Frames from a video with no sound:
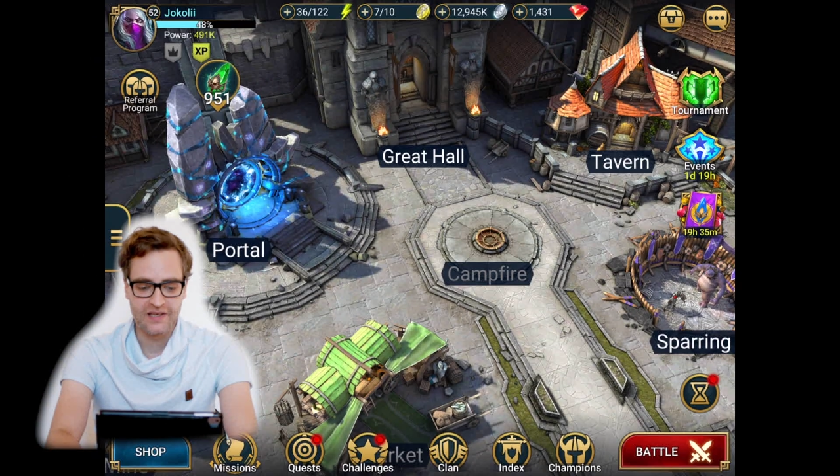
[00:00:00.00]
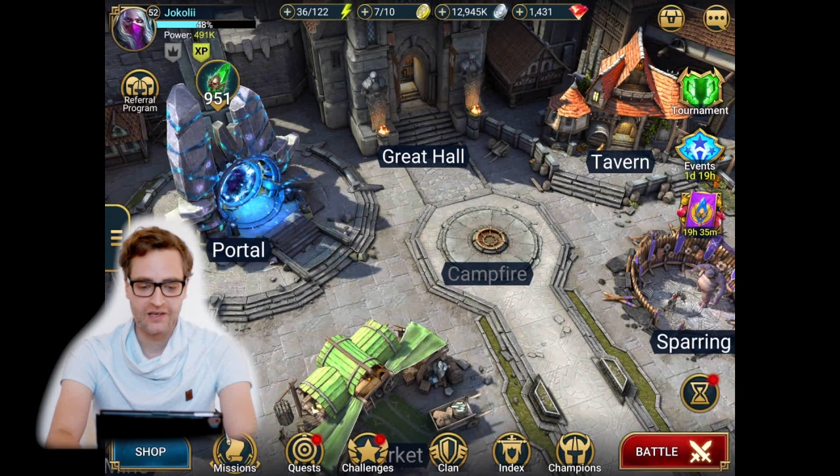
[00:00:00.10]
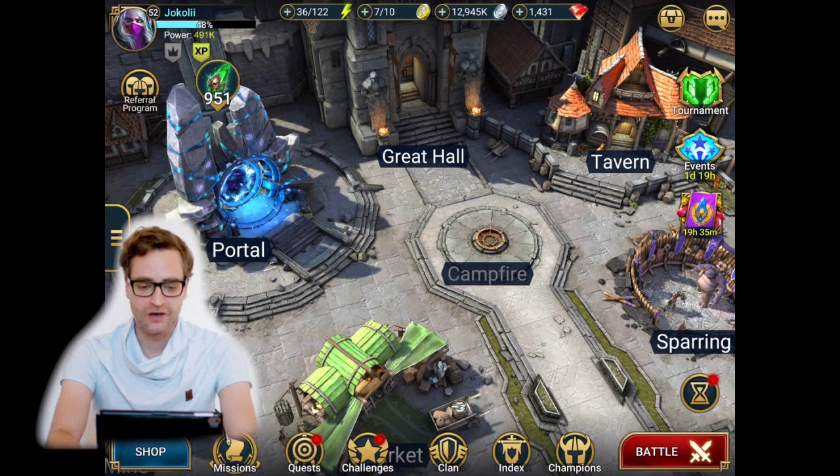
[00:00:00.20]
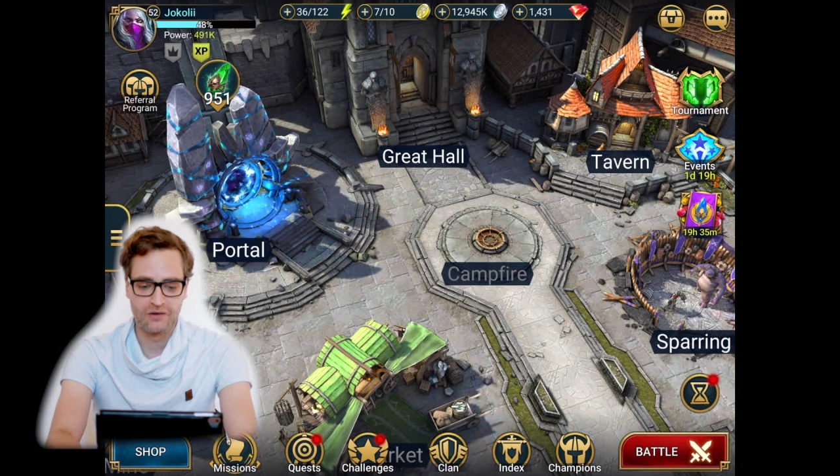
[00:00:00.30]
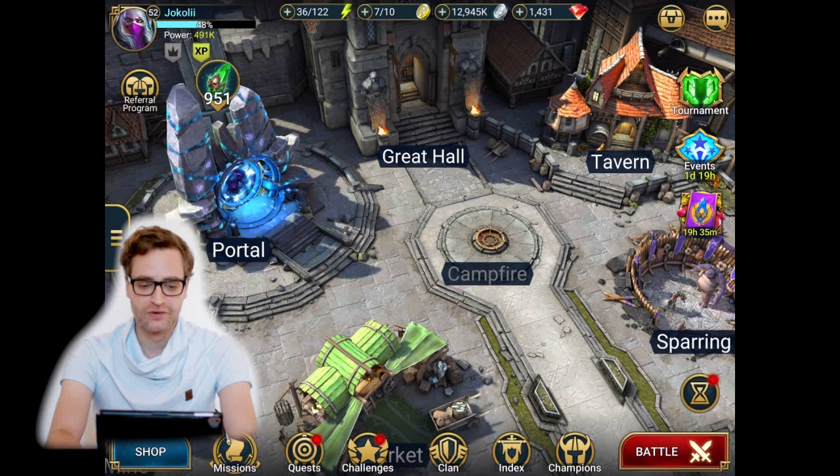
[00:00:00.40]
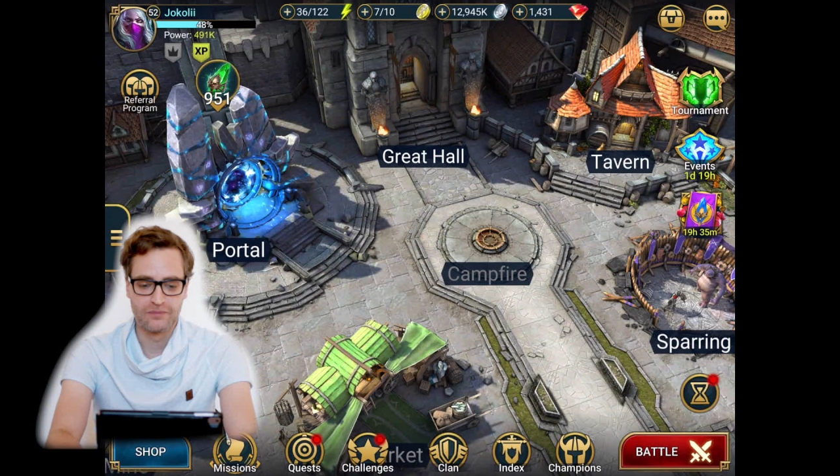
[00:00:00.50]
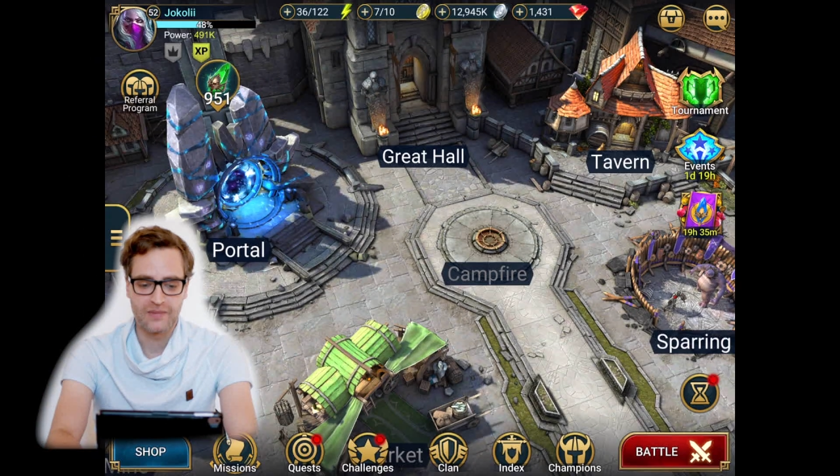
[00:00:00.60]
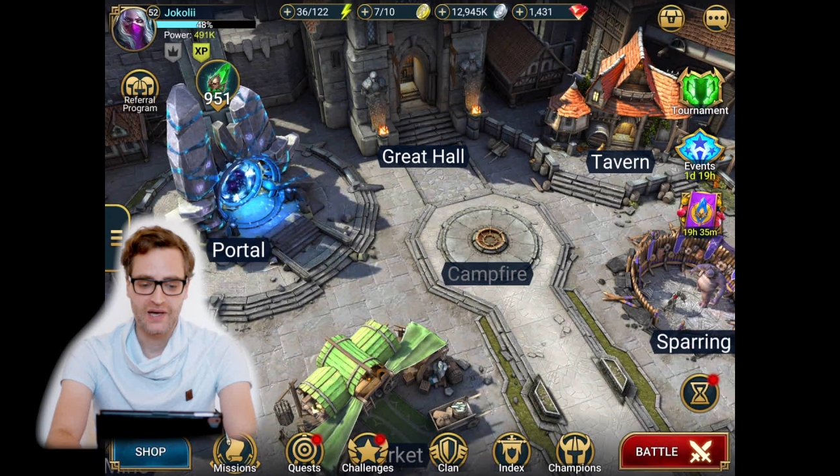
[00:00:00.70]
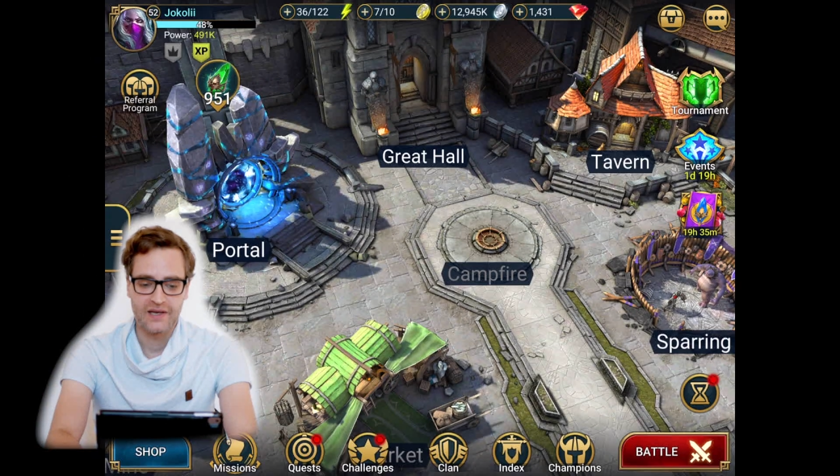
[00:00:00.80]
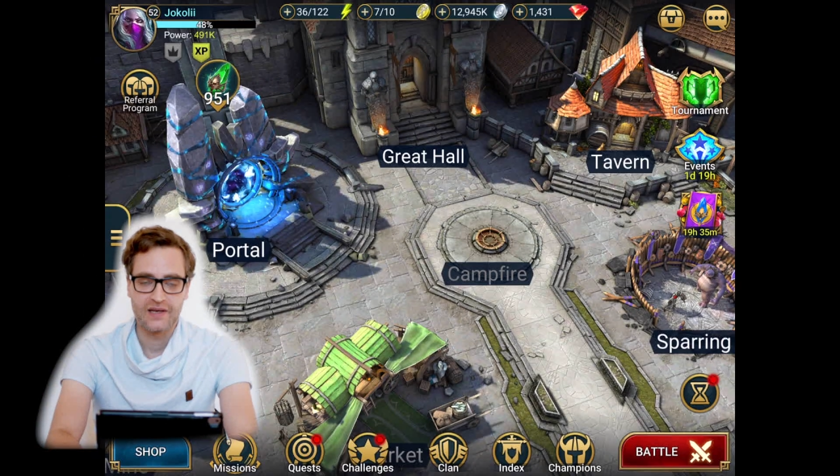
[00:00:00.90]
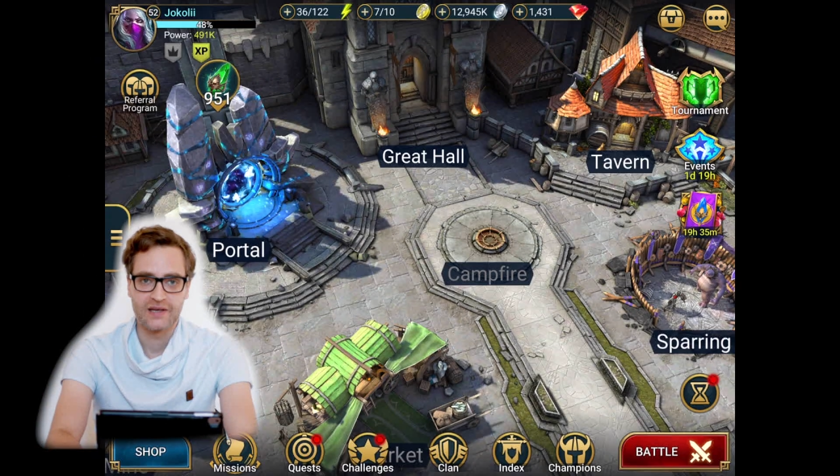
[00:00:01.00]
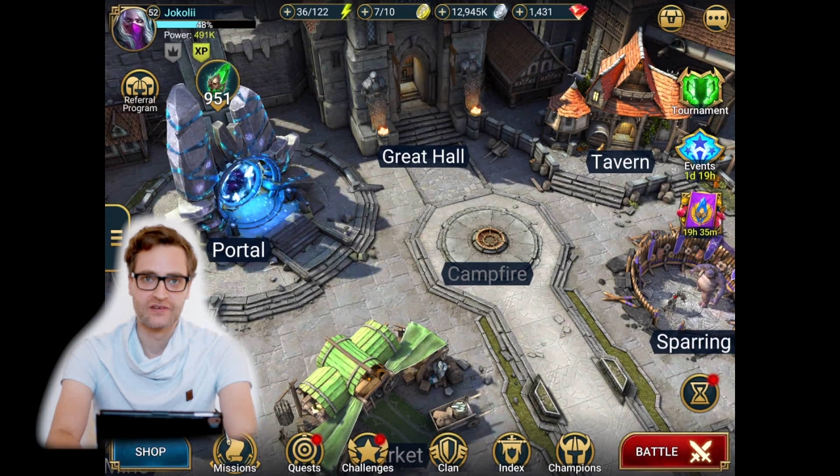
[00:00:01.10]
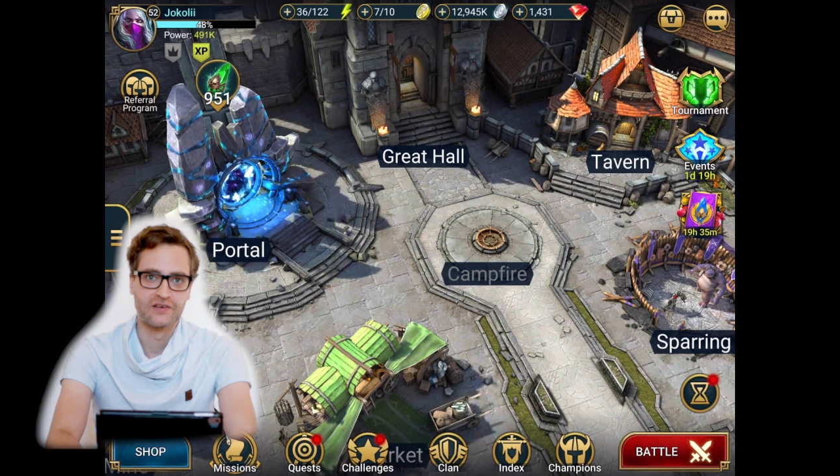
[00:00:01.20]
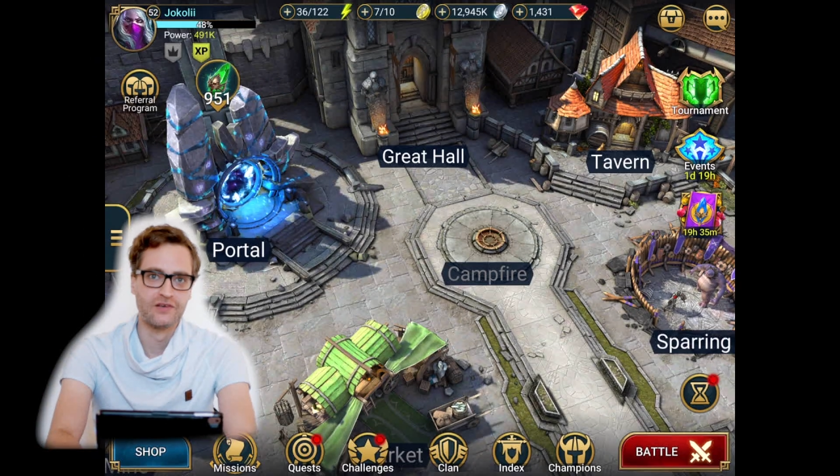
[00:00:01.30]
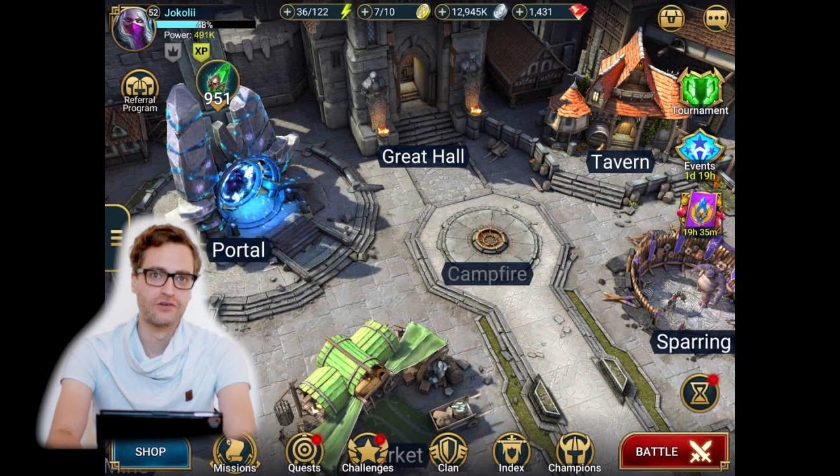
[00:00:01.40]
get over my
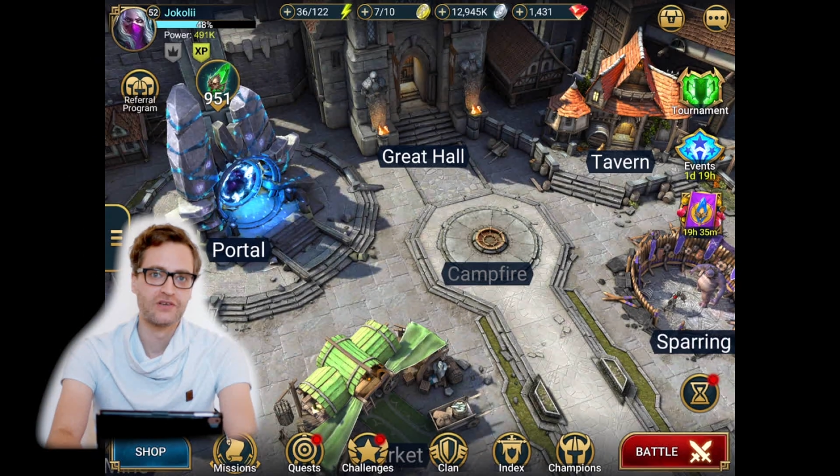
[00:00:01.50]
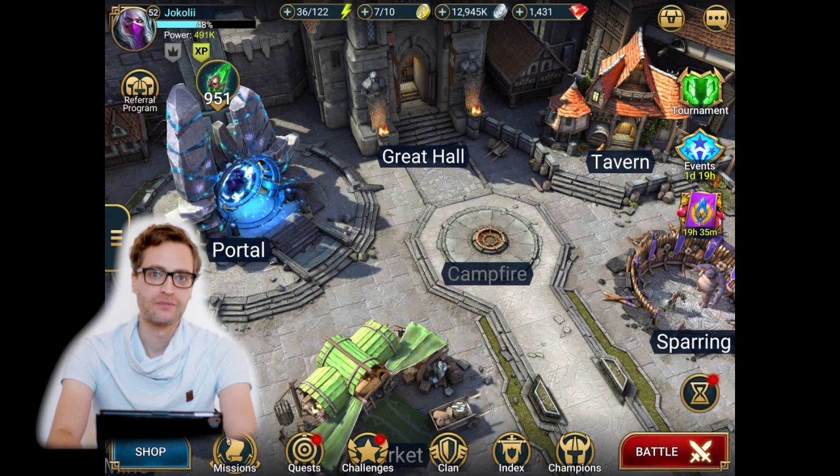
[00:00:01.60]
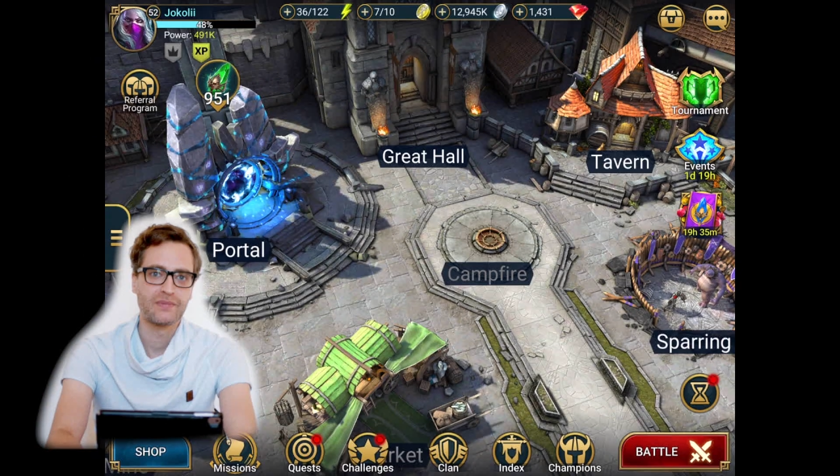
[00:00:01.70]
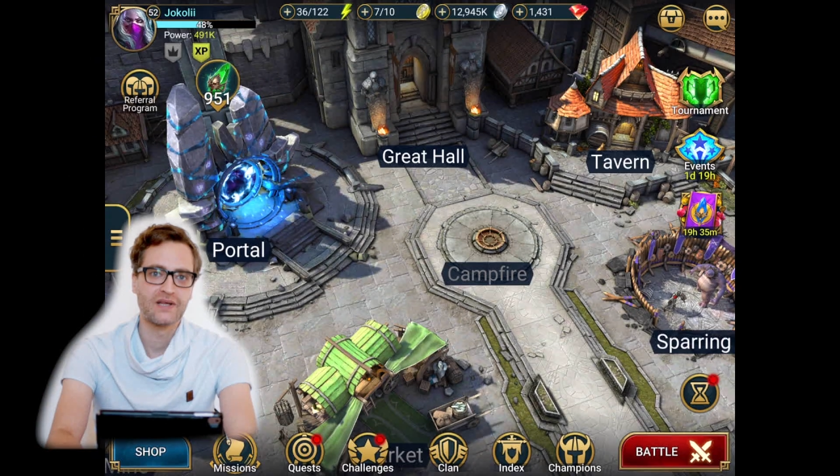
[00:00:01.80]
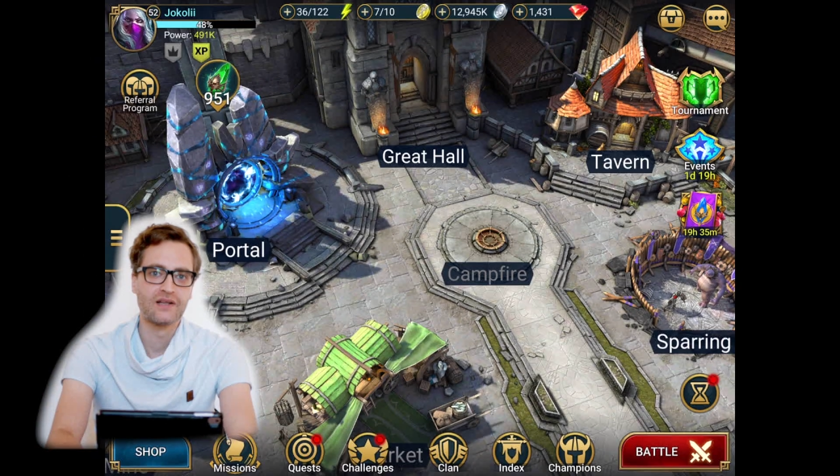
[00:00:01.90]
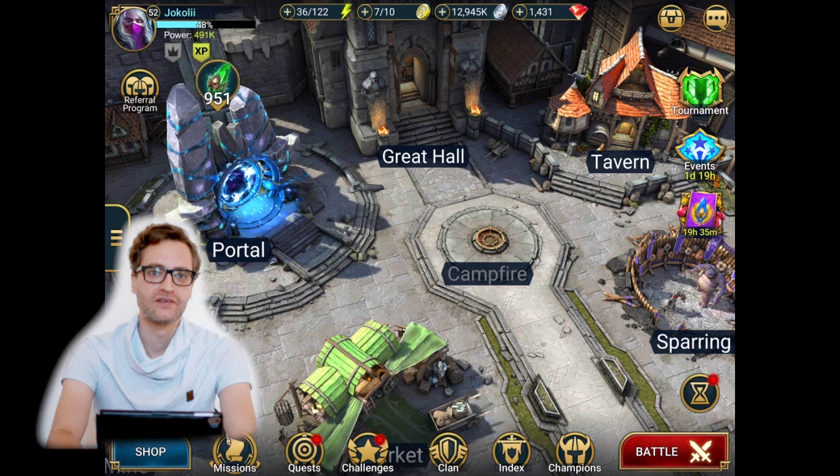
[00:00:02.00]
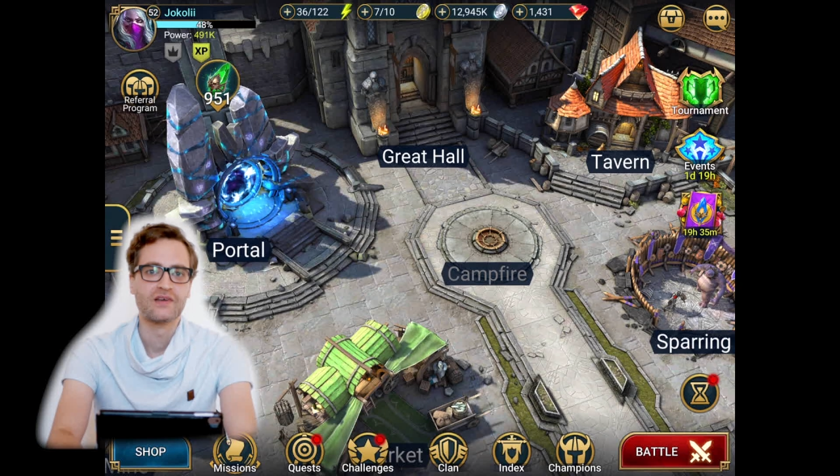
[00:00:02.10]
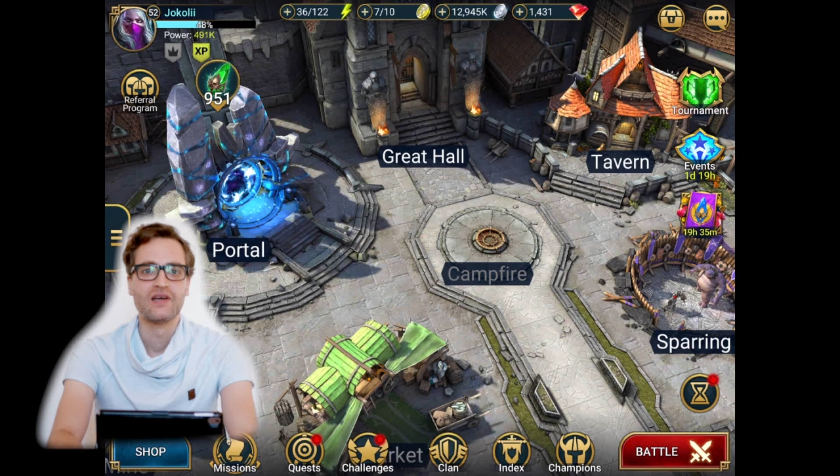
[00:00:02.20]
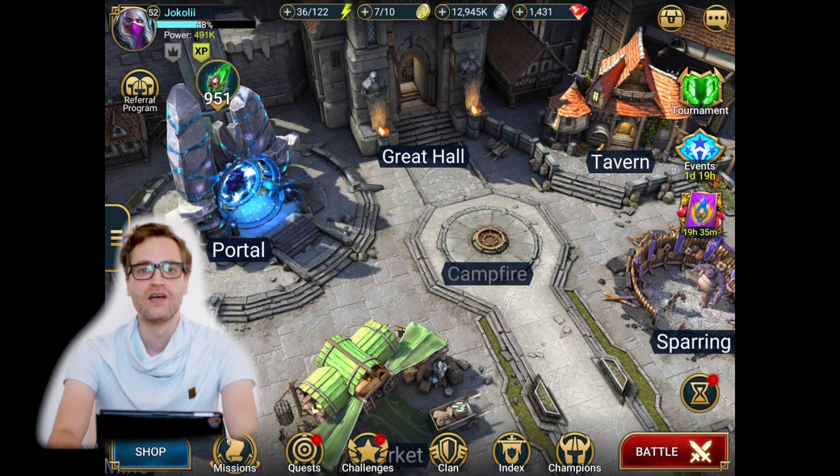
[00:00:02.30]
executioner build,